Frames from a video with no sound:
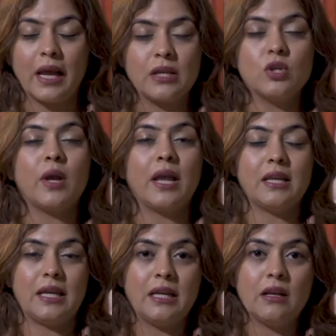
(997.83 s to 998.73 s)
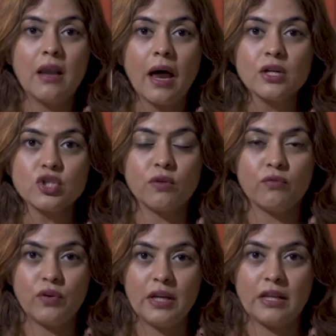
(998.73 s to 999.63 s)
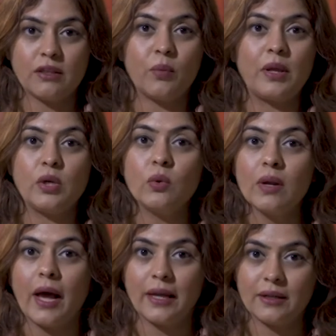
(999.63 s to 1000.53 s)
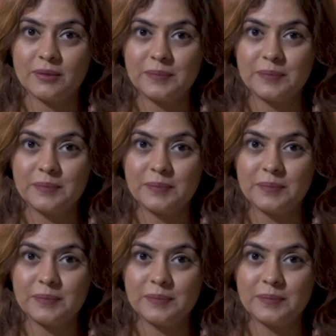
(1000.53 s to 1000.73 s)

and you can enlarge the feeling the way you like.